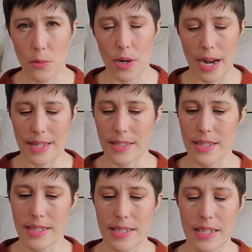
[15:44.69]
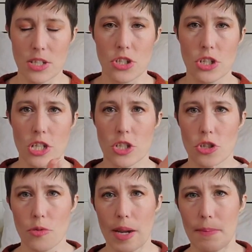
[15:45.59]
whereas this is just
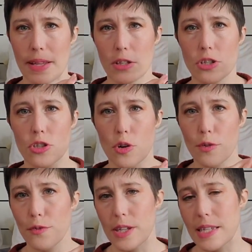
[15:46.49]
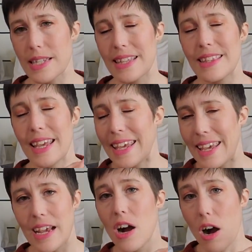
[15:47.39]
scraping the surface and
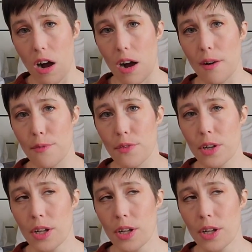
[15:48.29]
taking off